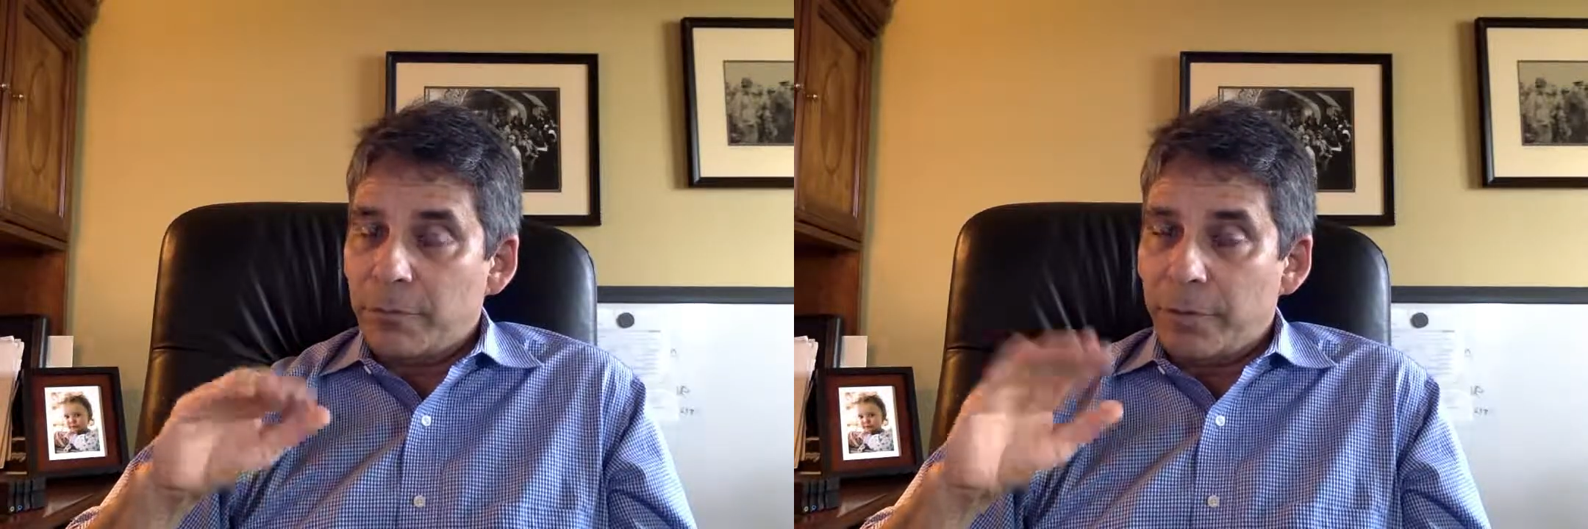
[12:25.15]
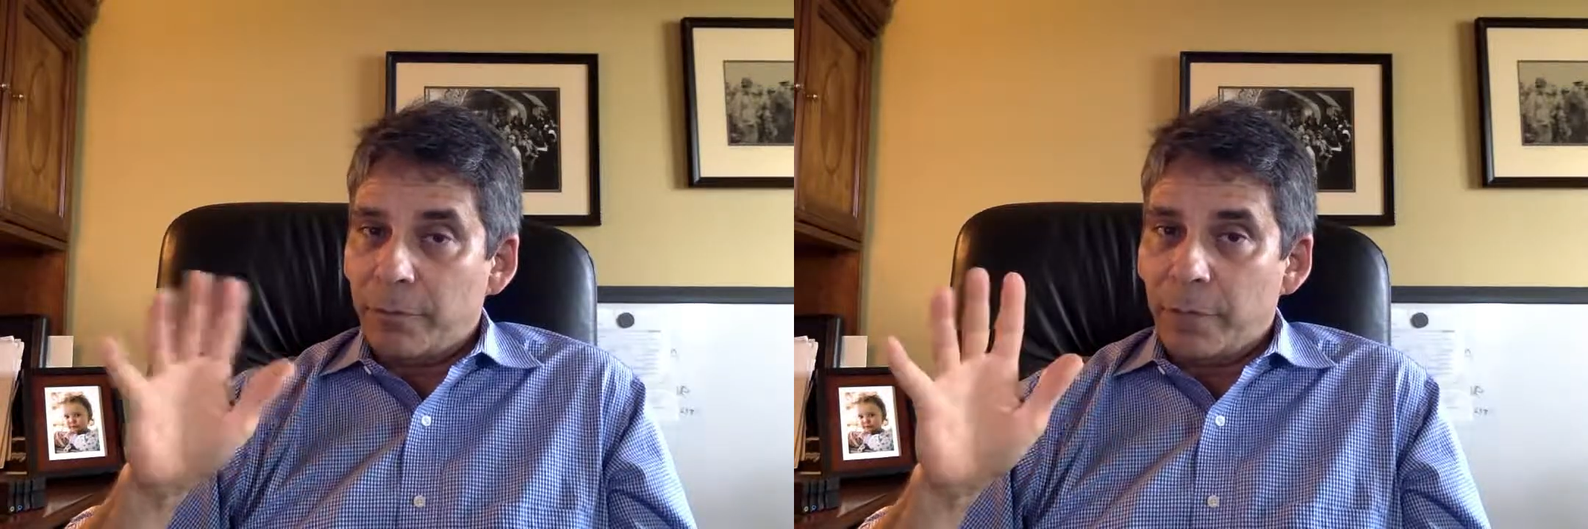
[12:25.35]

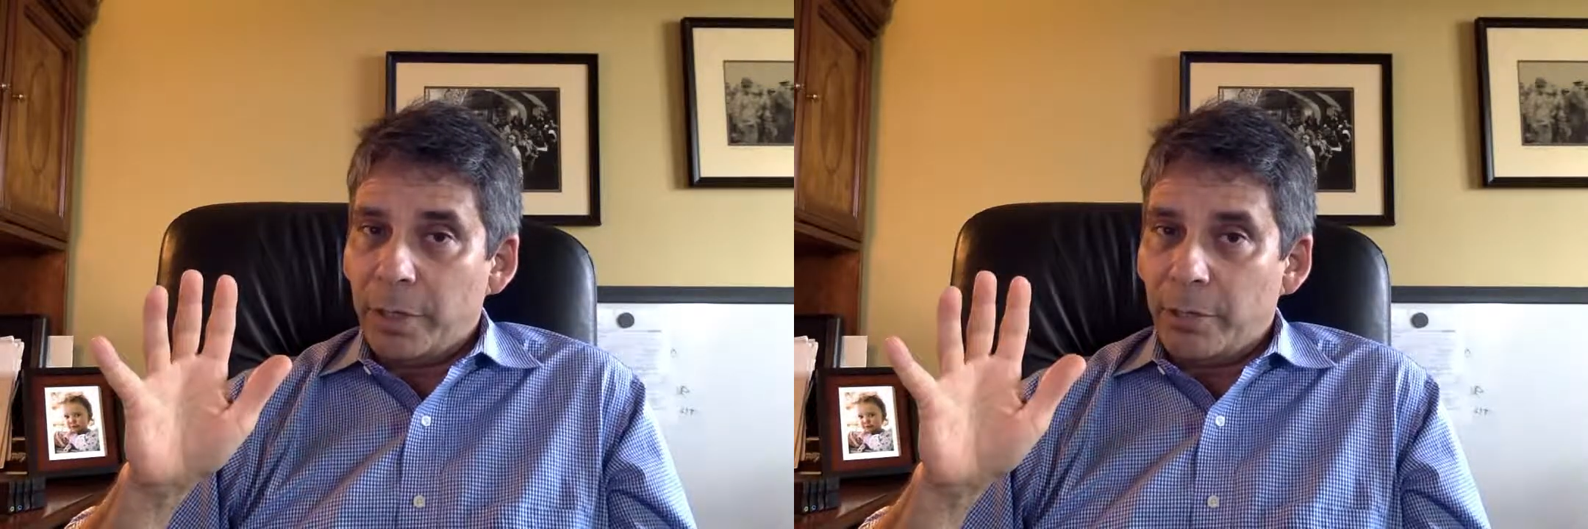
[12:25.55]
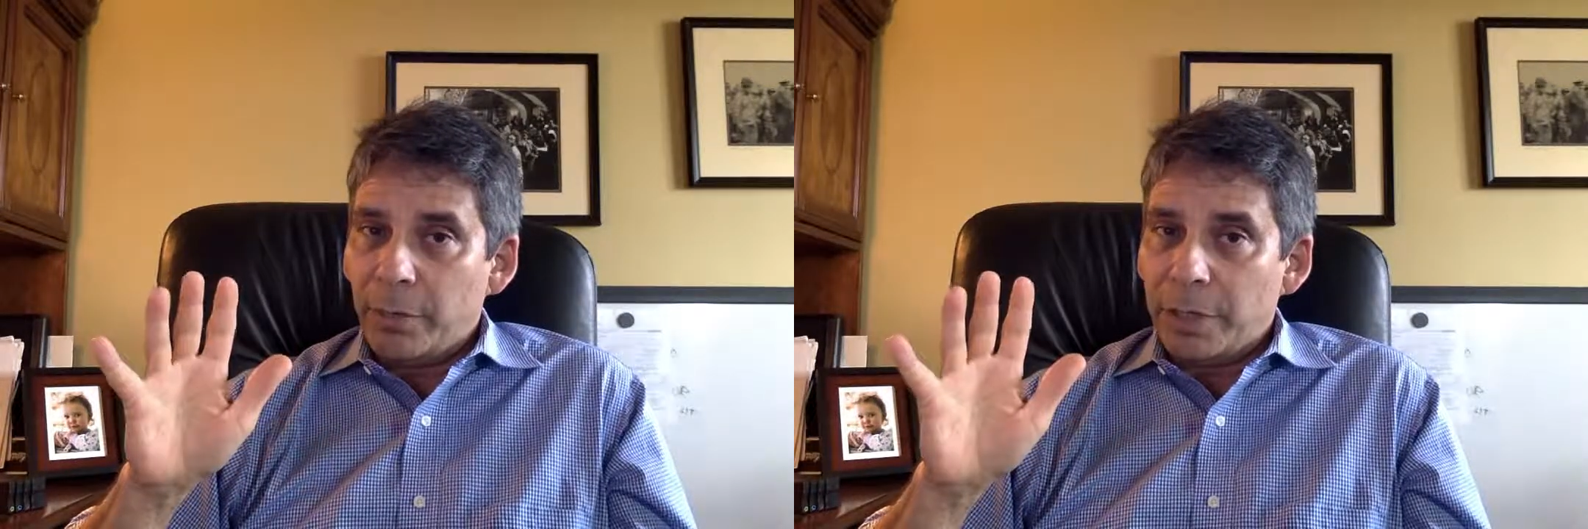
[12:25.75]
feel
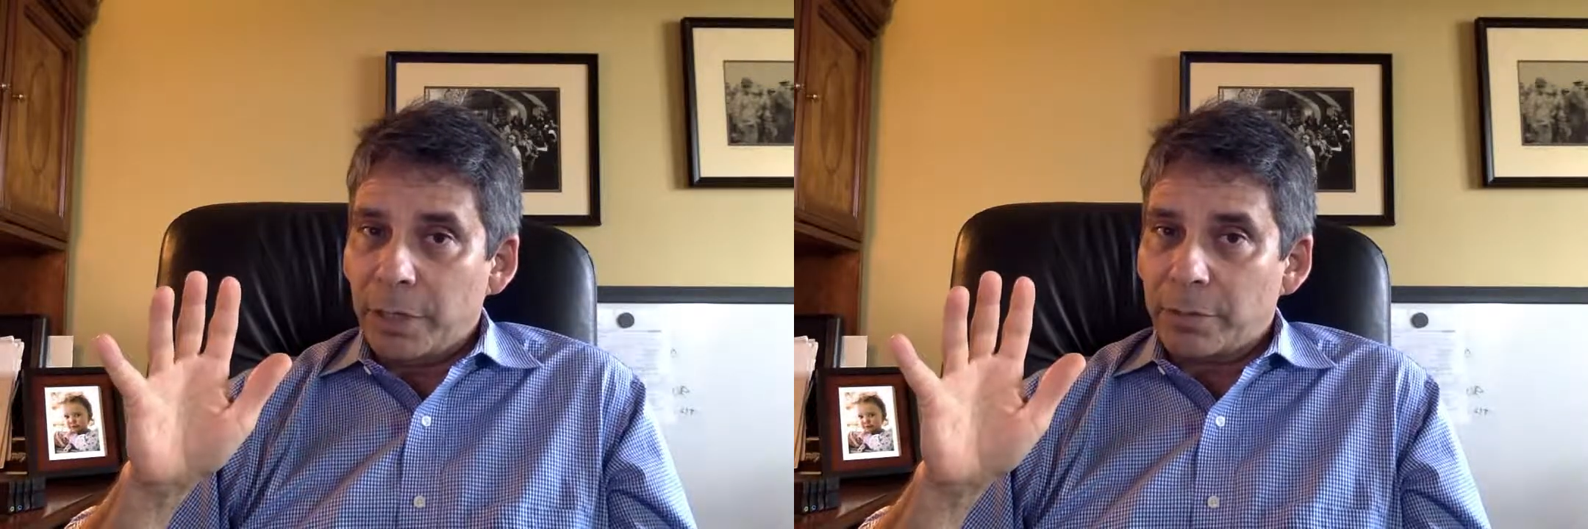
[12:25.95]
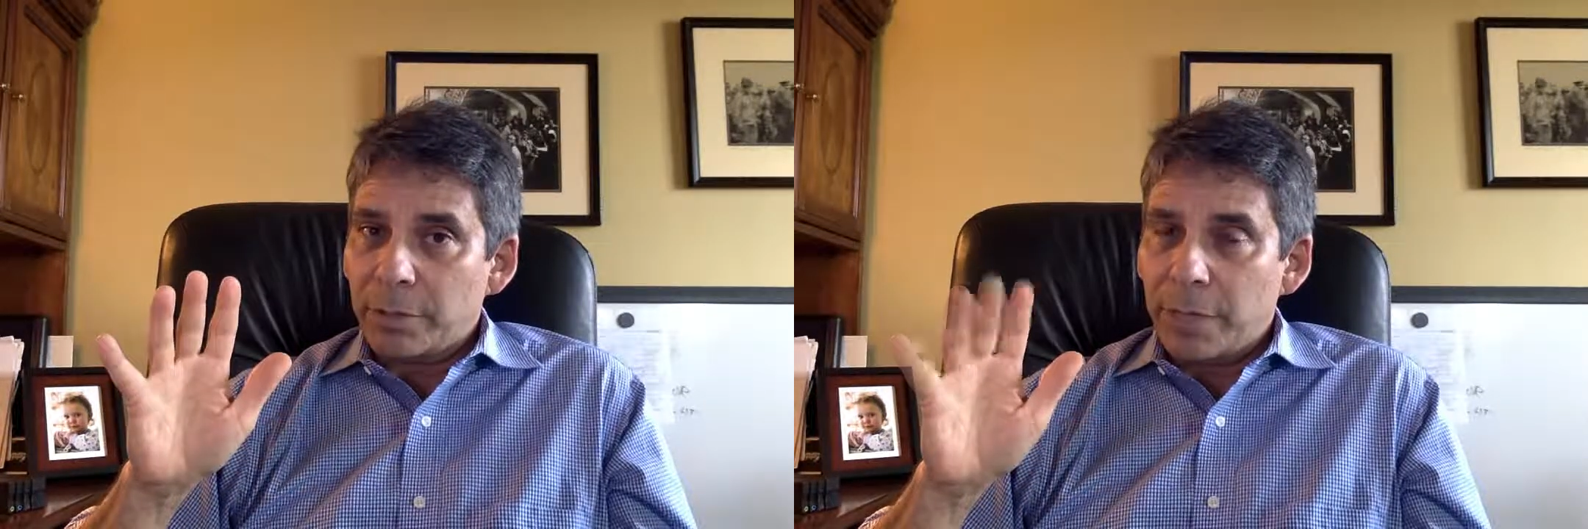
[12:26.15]
free to reach
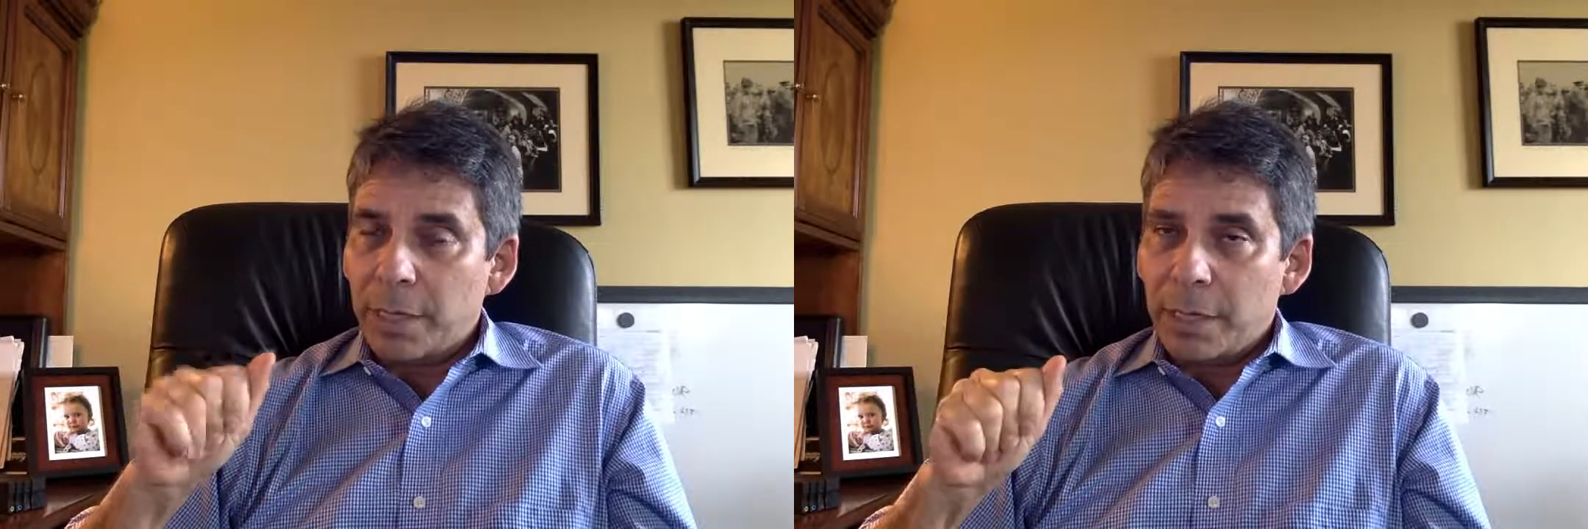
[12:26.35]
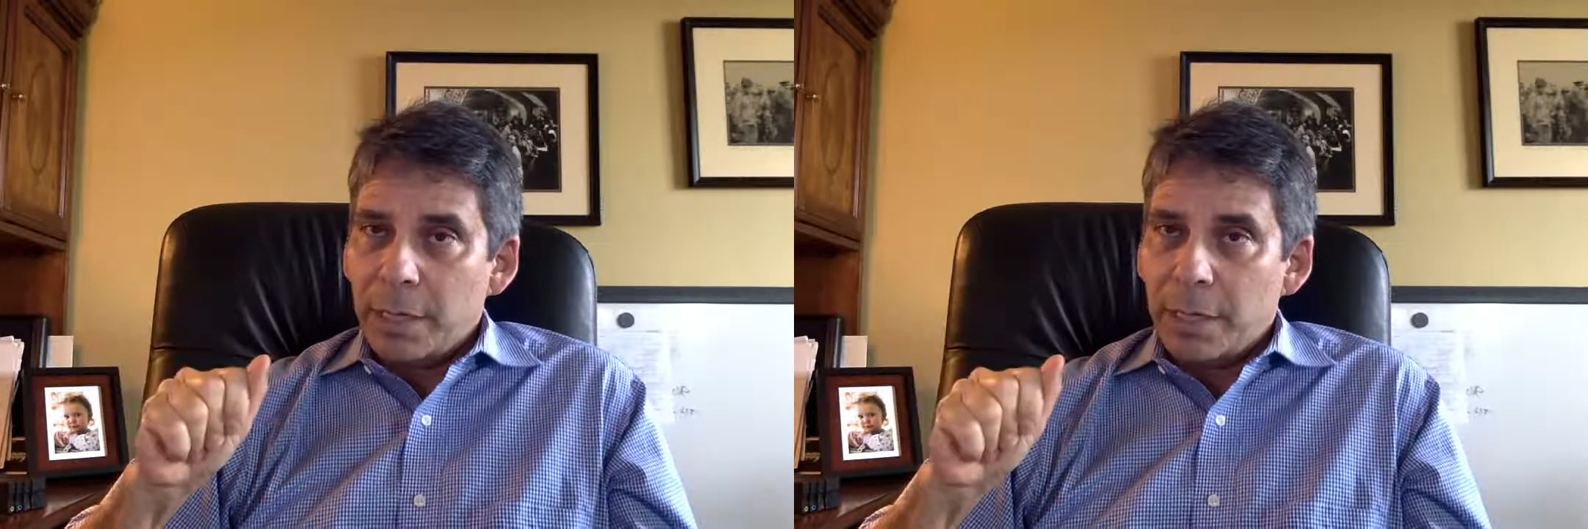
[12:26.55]
out to me